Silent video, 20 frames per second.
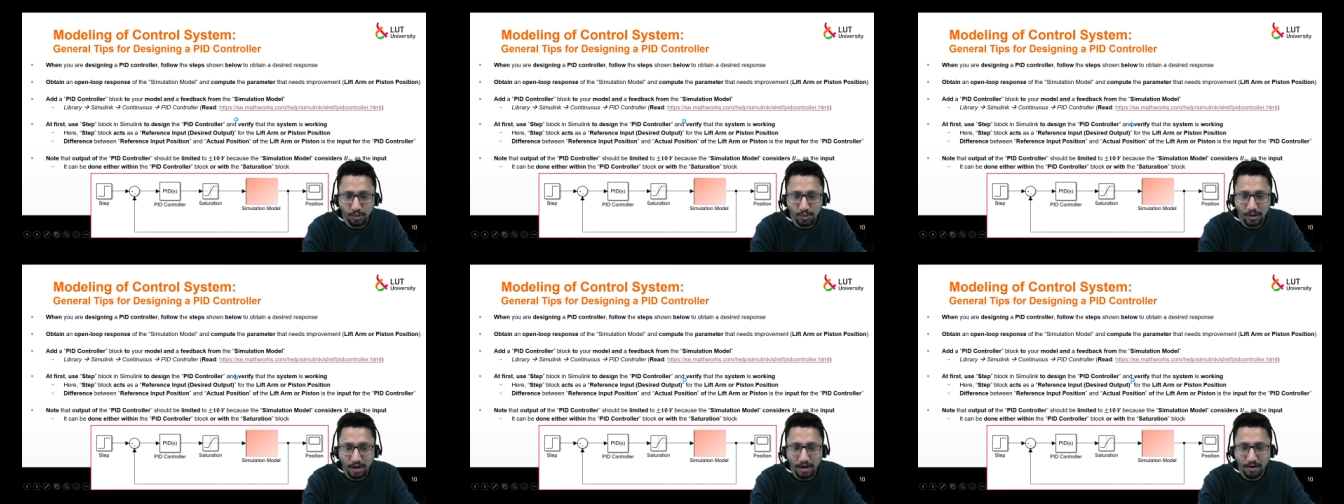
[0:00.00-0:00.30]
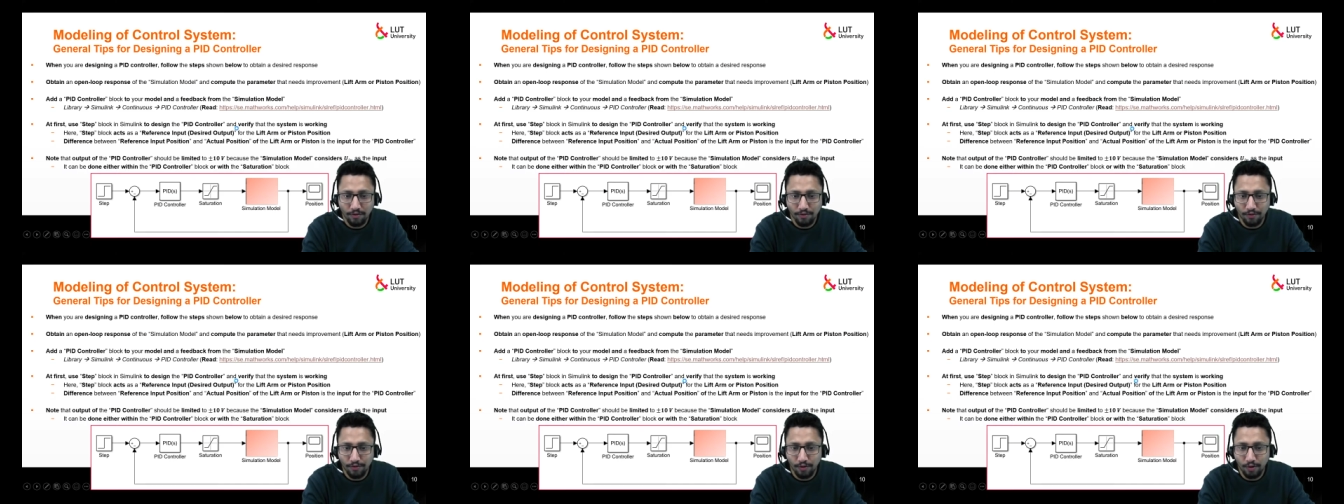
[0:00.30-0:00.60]
you
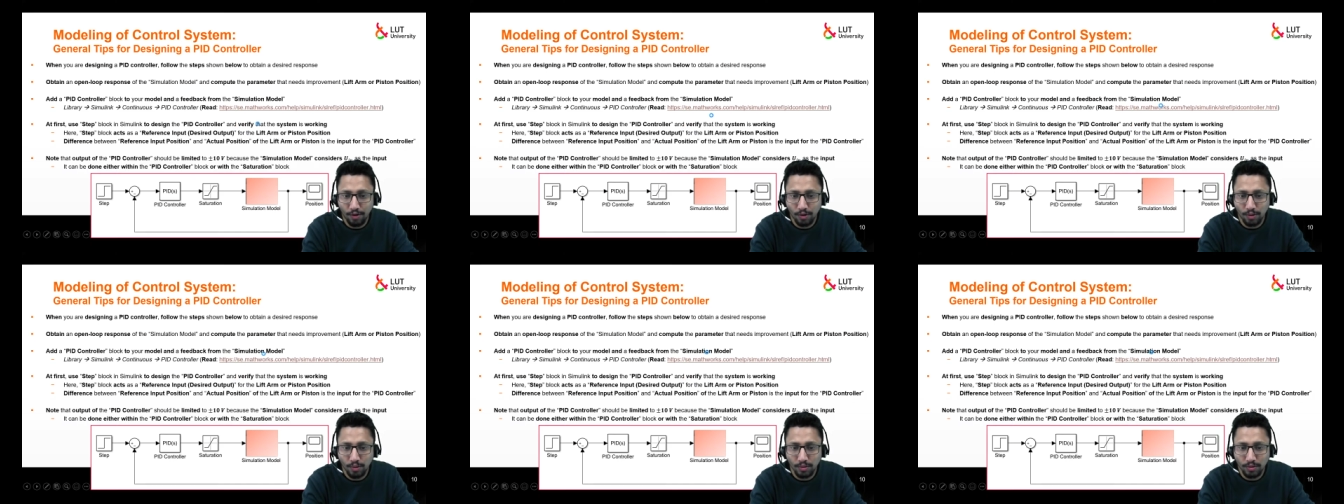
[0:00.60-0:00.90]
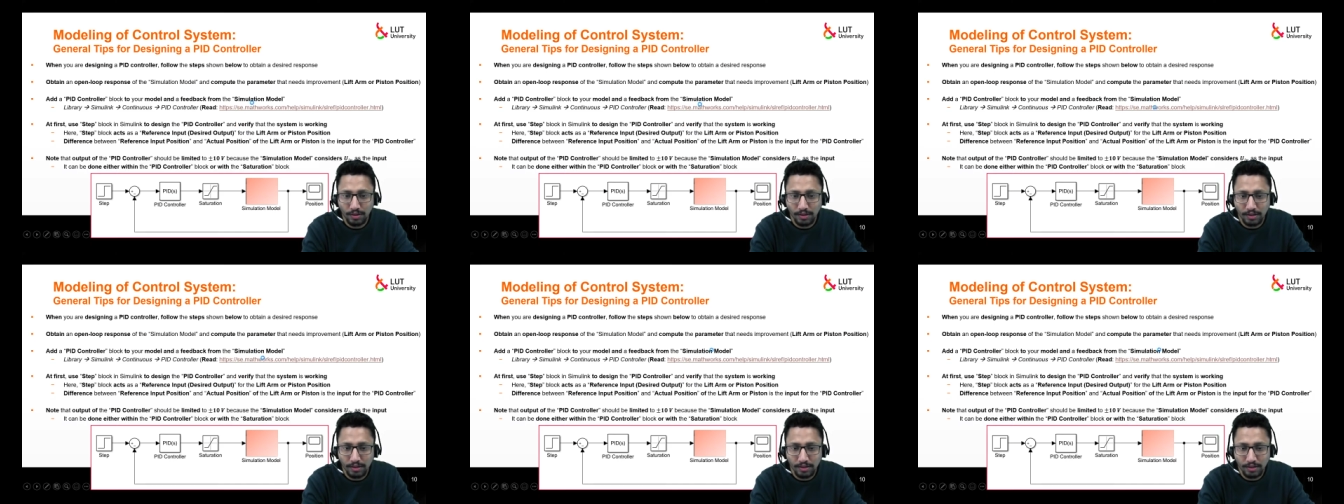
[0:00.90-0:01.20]
can follow
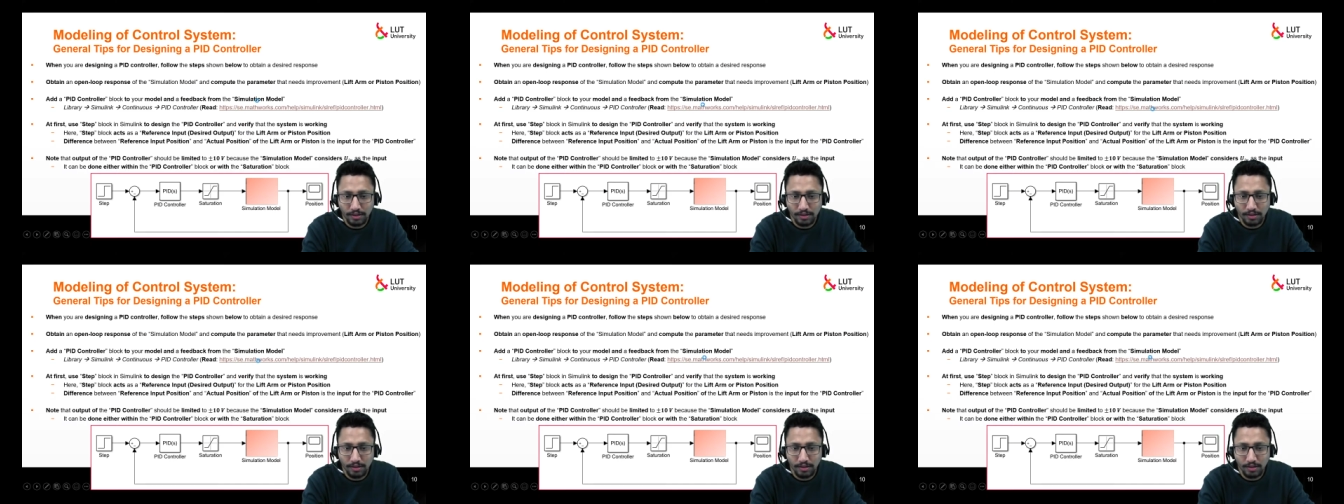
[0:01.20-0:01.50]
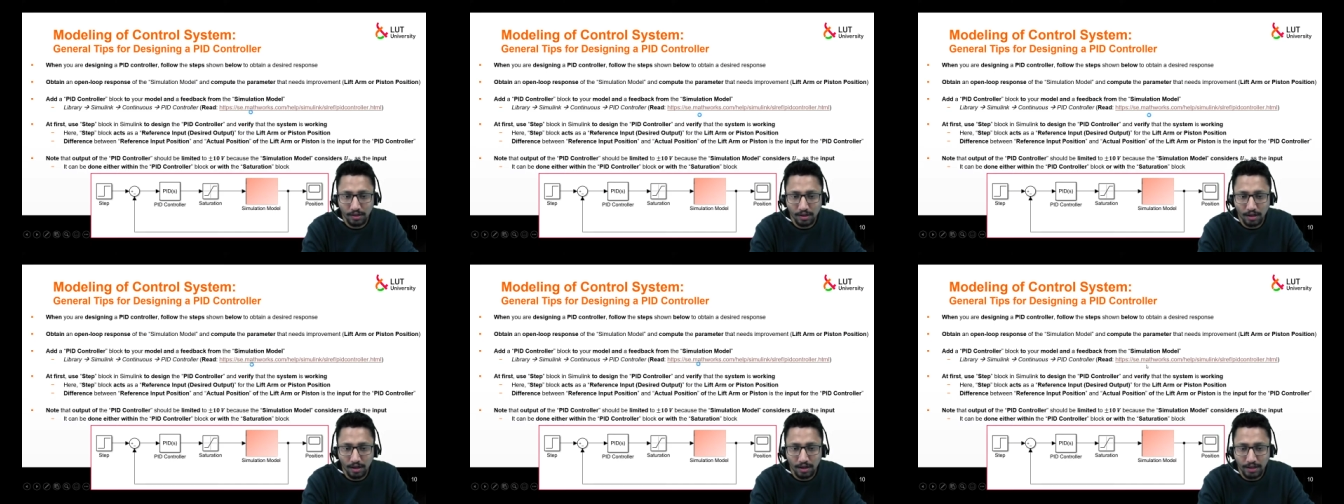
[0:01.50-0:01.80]
this
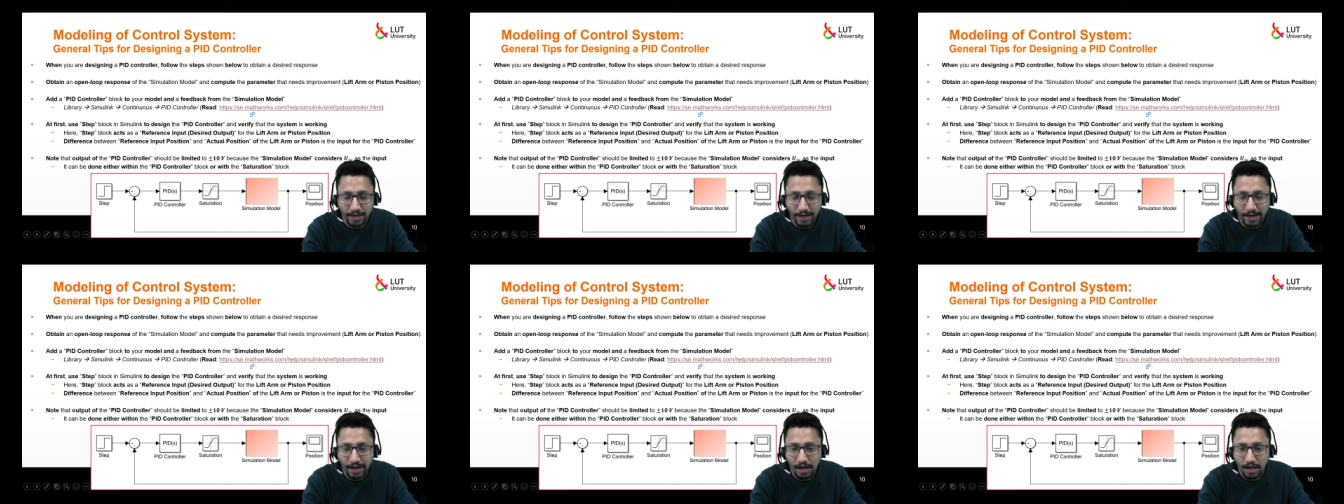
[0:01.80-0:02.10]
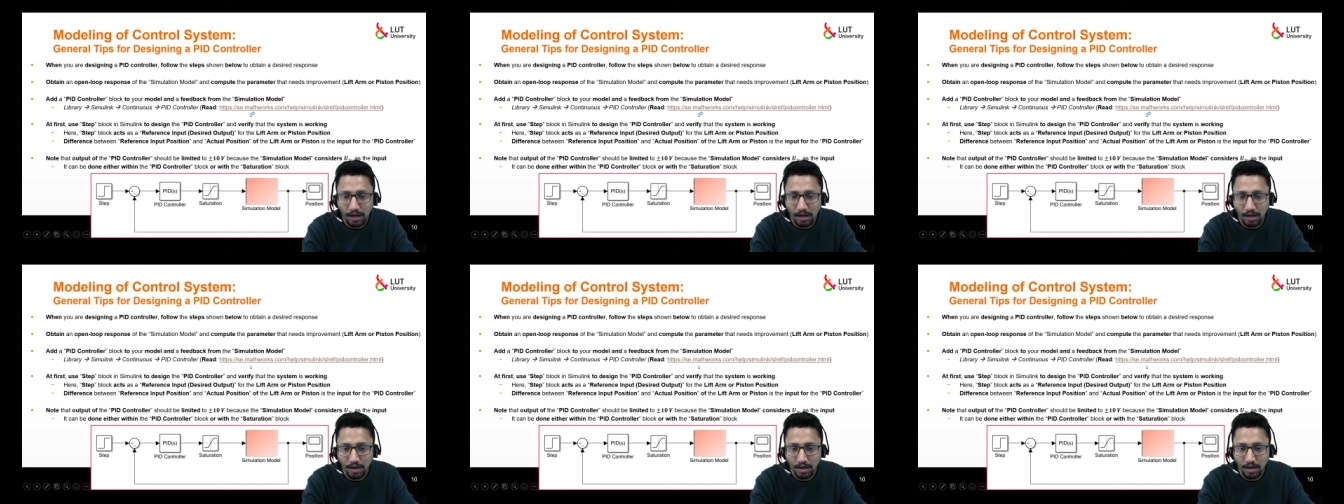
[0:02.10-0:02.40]
uh, link,